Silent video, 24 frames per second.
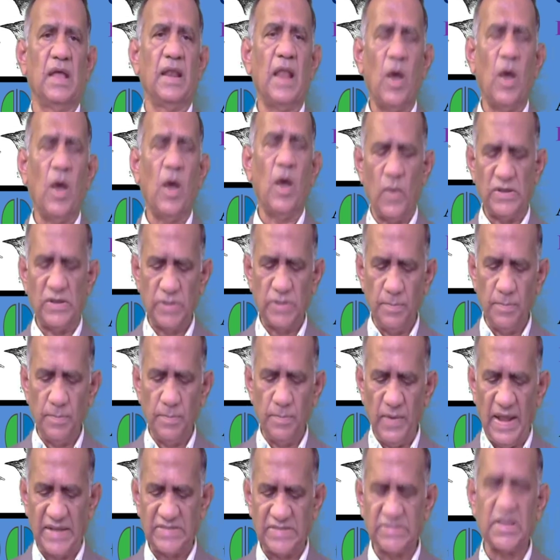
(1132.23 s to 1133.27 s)
Now, one
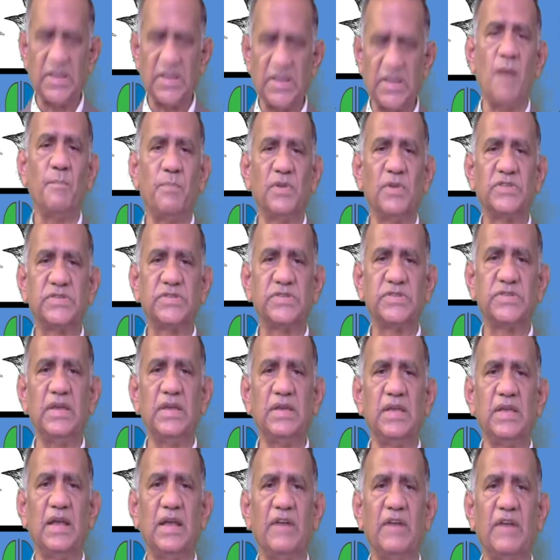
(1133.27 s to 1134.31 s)
simple example,
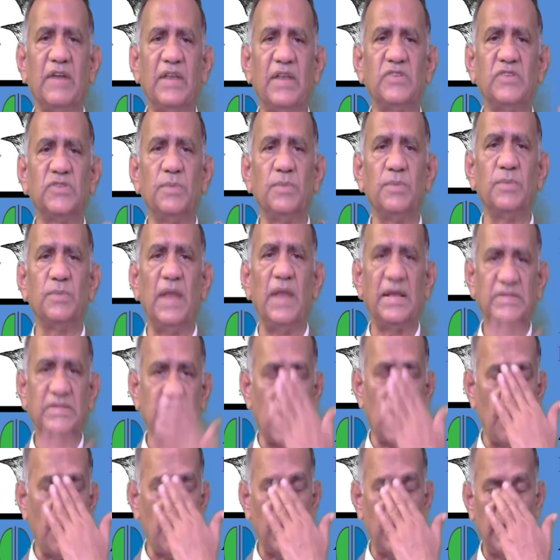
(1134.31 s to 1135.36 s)
see here, a very simple
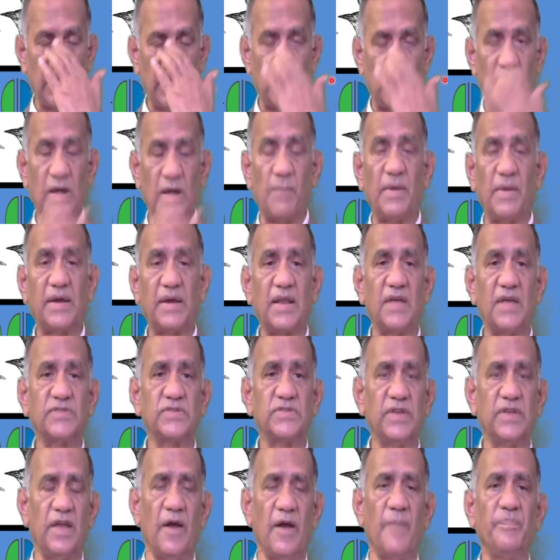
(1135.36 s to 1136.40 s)
example that we come
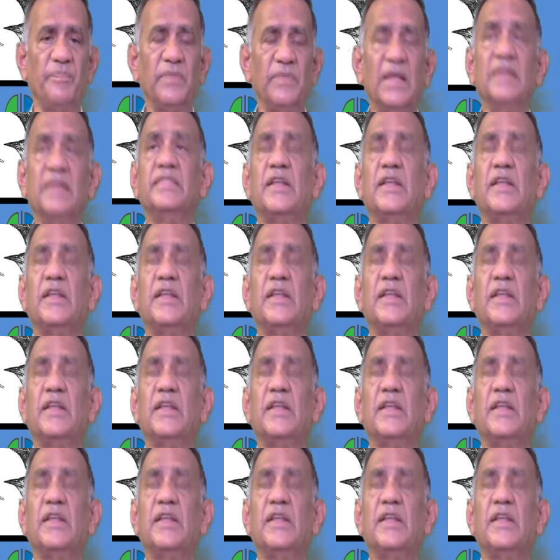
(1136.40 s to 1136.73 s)
across here.